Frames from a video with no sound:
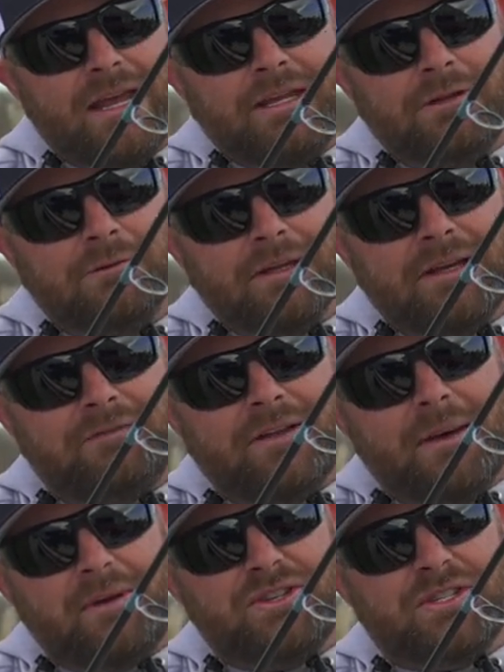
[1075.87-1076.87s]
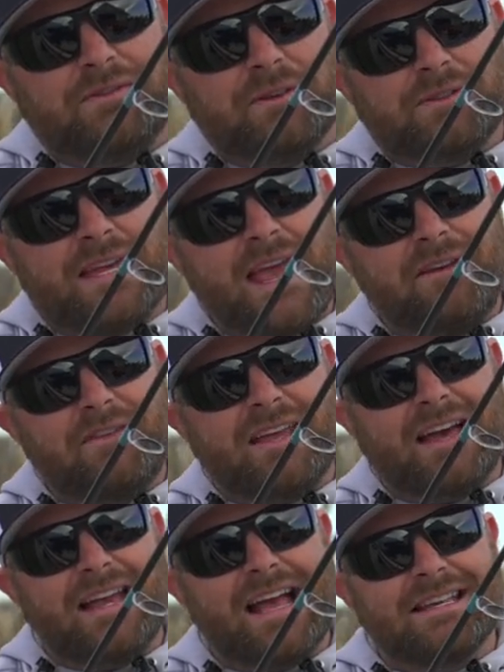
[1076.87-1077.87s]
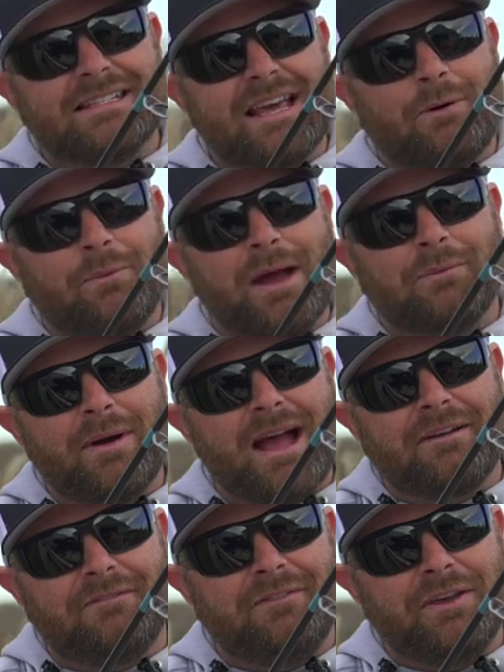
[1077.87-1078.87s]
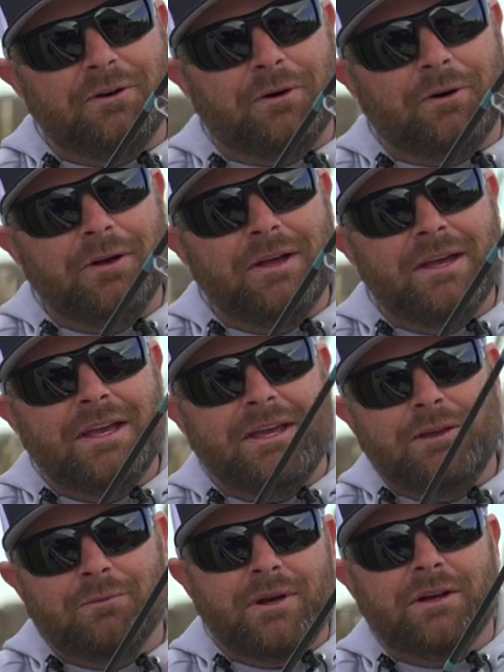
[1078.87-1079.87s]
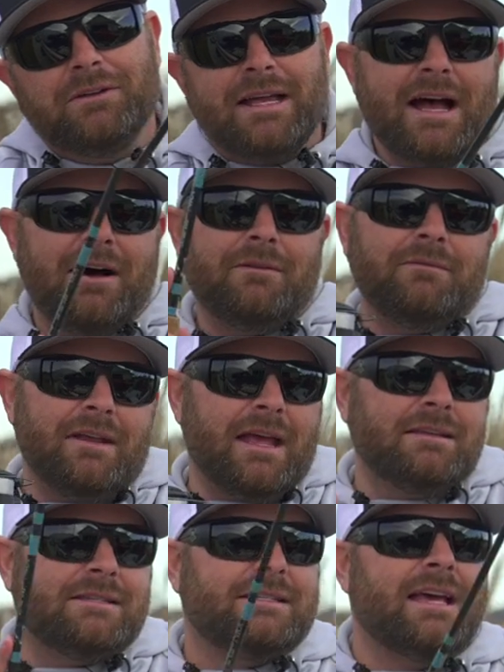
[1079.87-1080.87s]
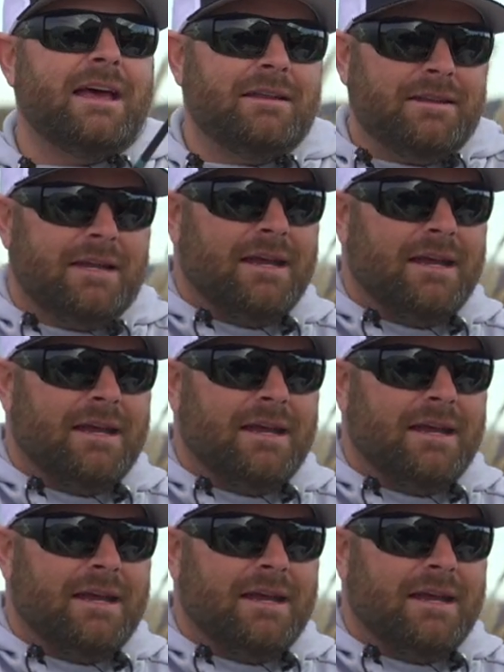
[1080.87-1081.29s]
You lift up, it just feels heavy, kind of has that wet rag feel. You reel down and set.